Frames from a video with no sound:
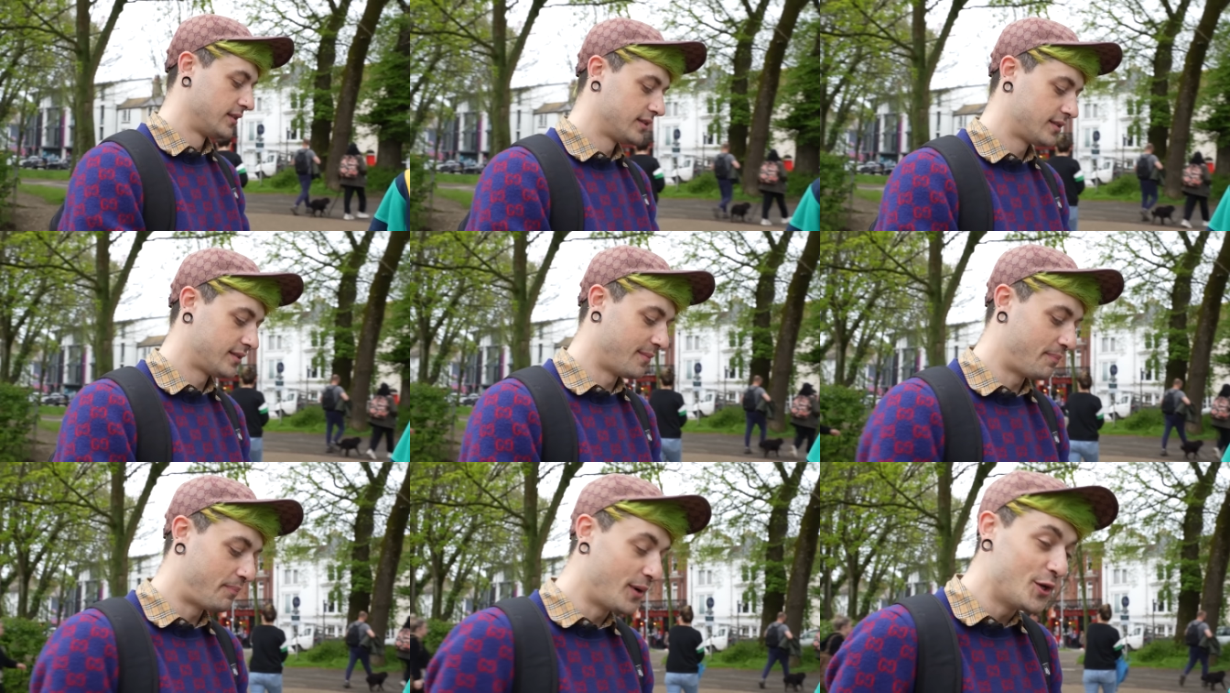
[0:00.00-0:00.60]
haven't
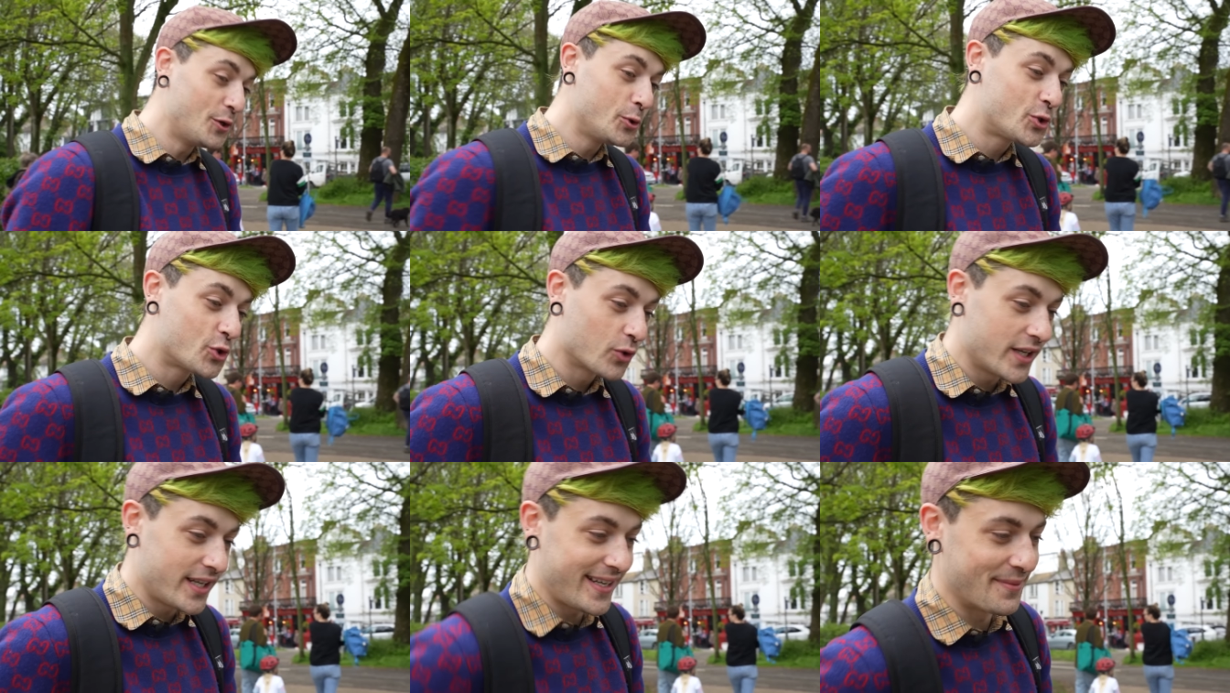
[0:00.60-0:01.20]
tried it Blue yet.
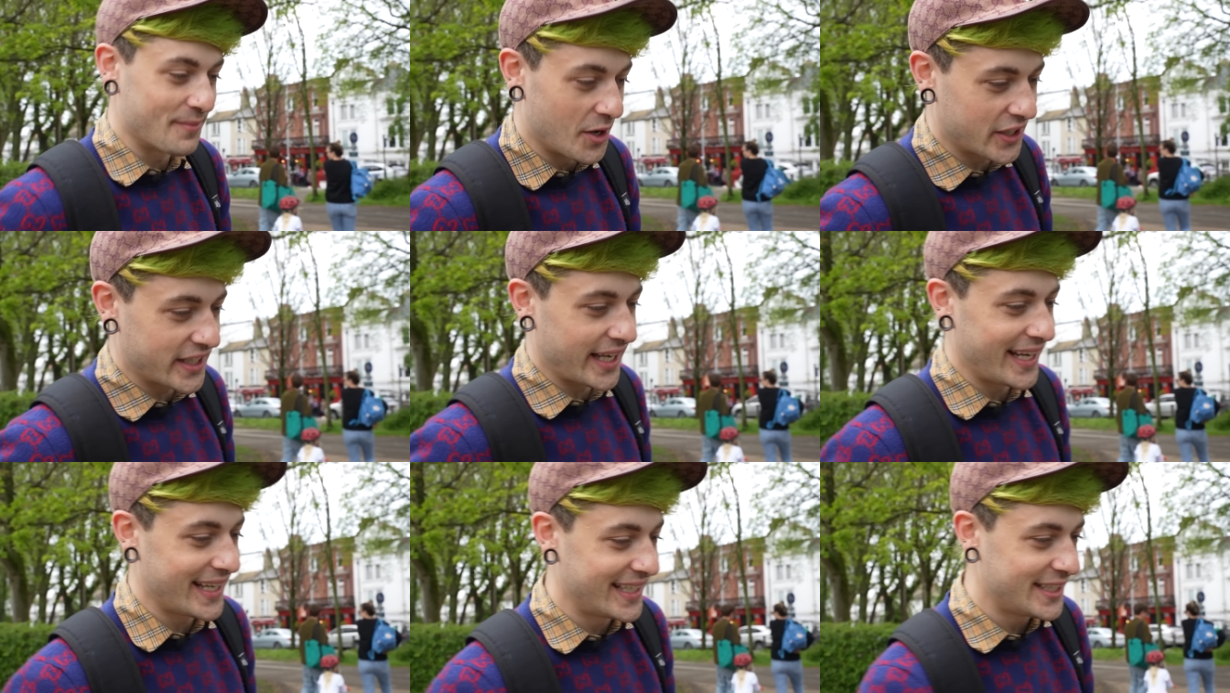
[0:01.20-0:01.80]
Dream,
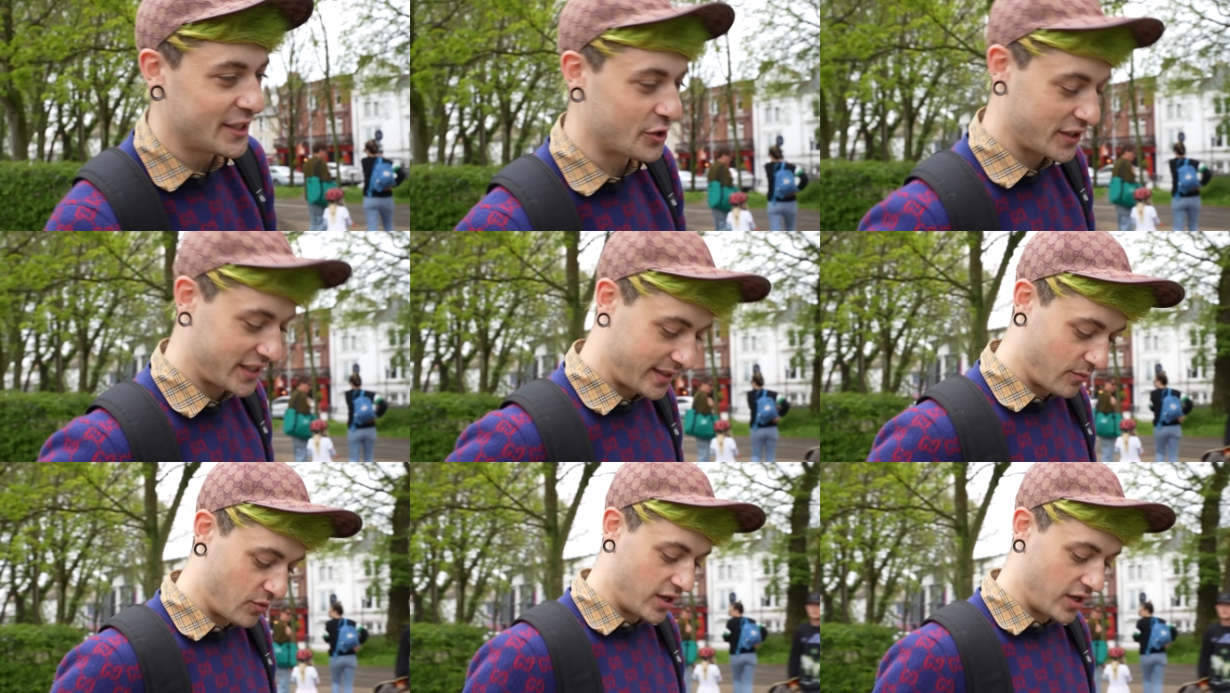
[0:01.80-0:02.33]
okay, an interesting